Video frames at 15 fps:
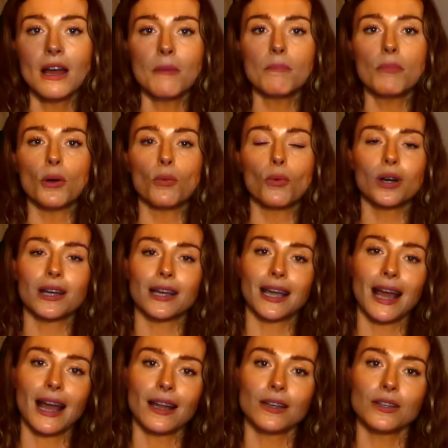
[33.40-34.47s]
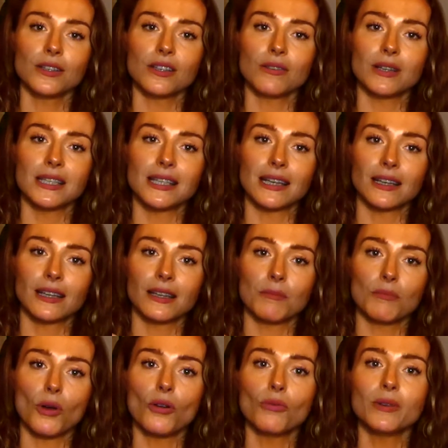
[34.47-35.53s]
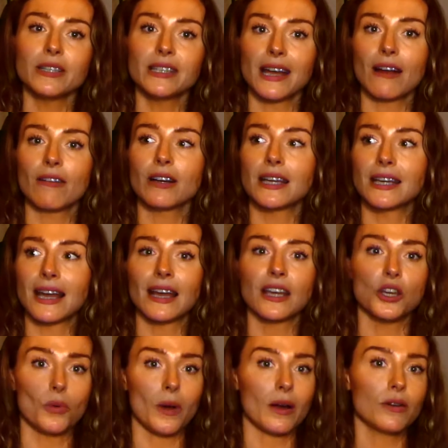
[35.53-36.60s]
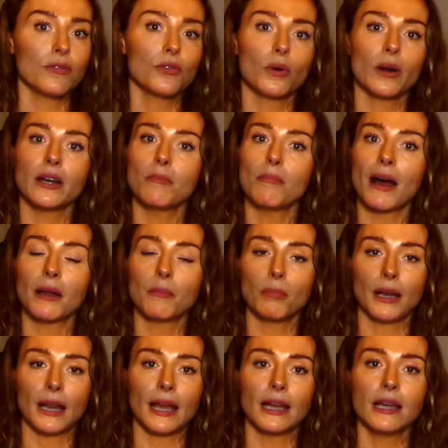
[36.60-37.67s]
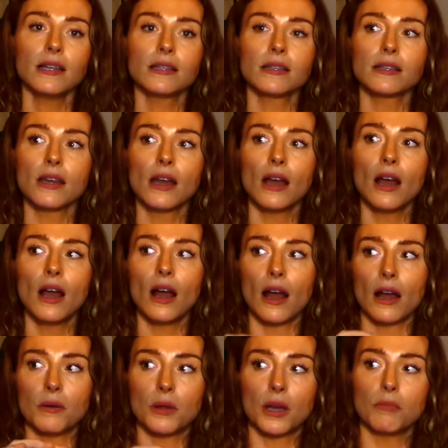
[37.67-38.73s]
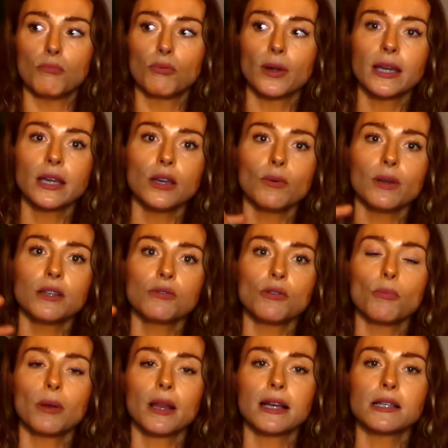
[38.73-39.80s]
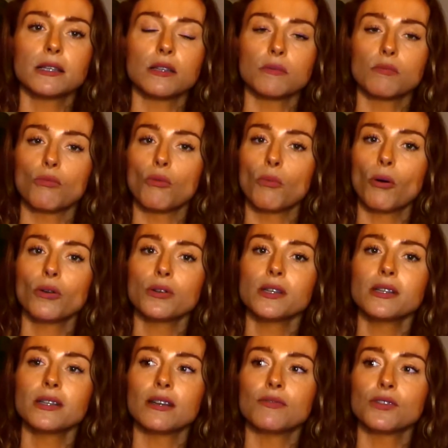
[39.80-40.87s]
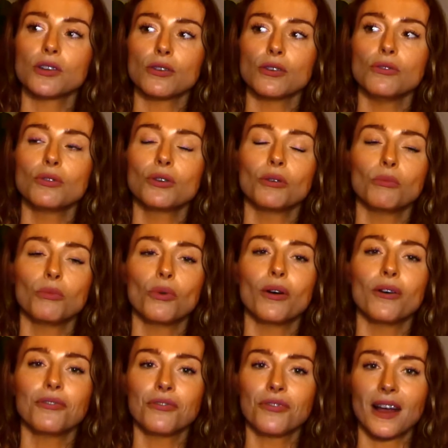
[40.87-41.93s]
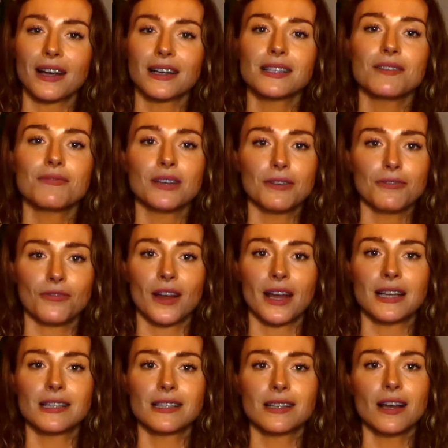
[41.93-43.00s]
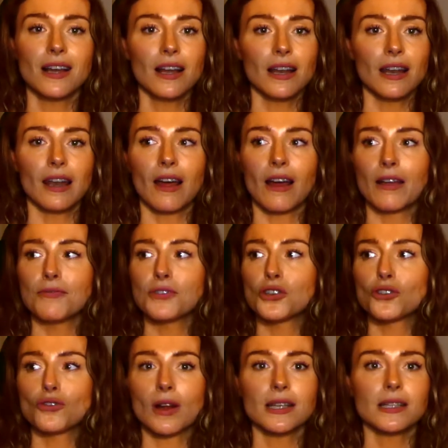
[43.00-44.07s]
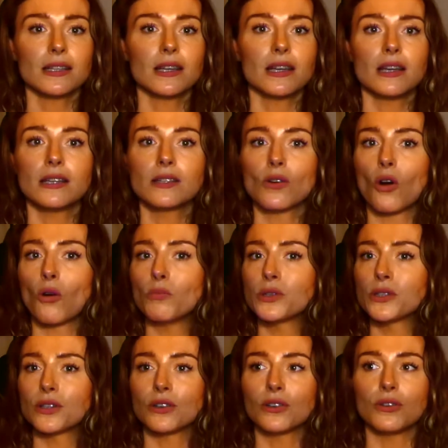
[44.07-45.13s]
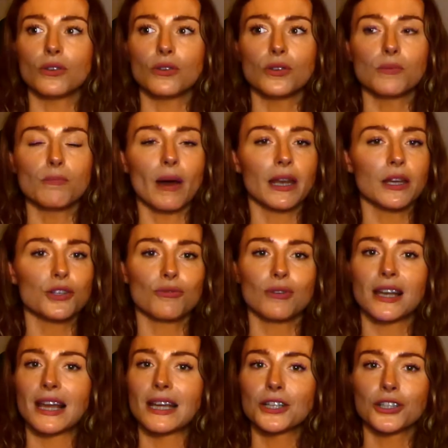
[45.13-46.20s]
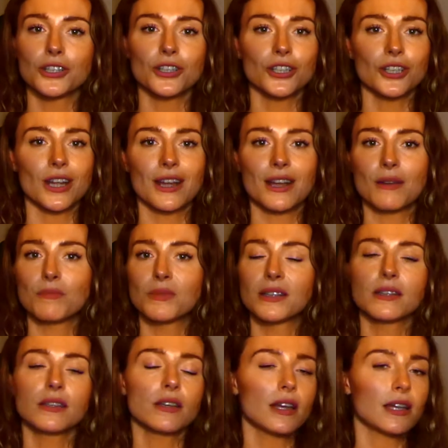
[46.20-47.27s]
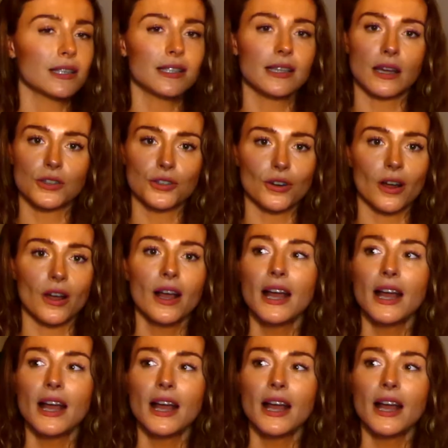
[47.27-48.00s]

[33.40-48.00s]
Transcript: But what it can do is it can momentarily get you out of quite a bad place and bring you into a place that's more positive so you can more effectively face life stresses, obstacles, manage relationships, etc.